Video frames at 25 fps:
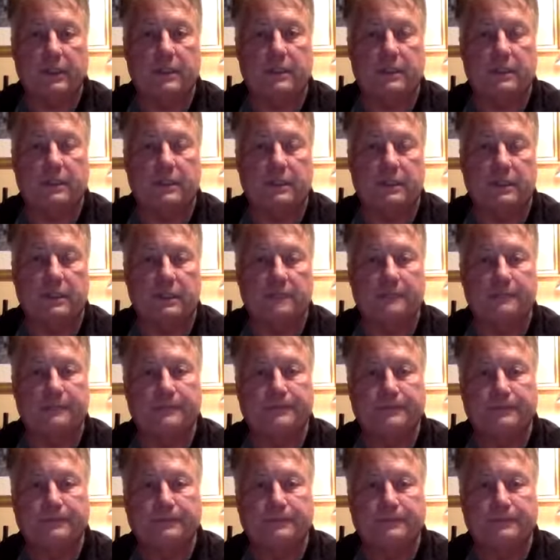It's a
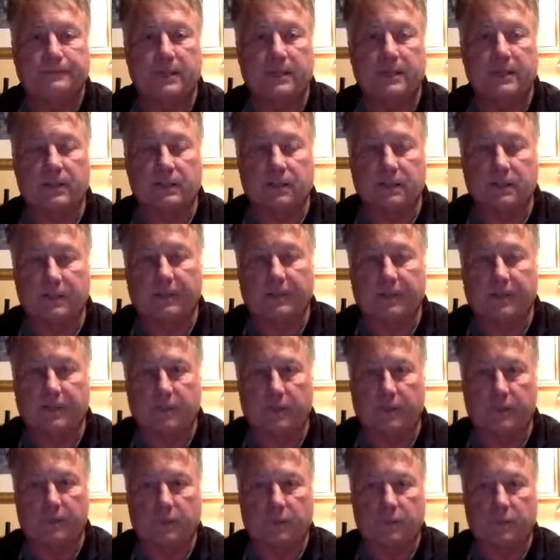little
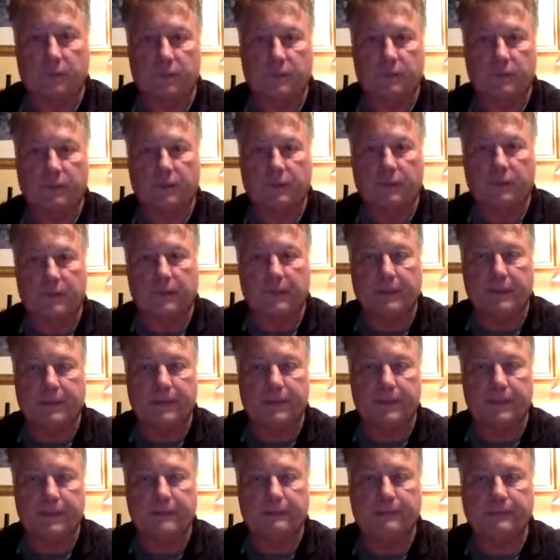difficult to work with, in my
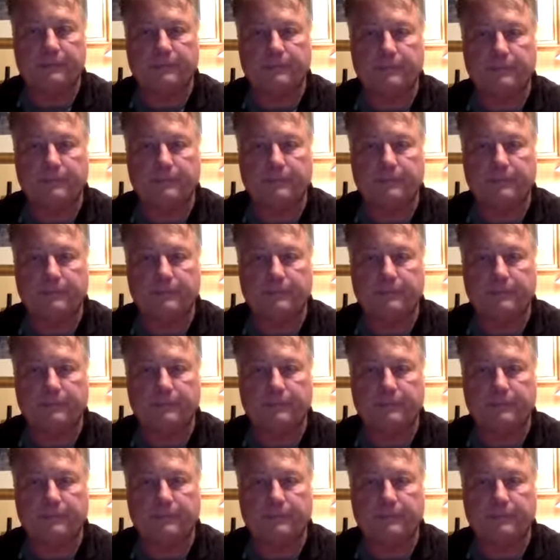opinion.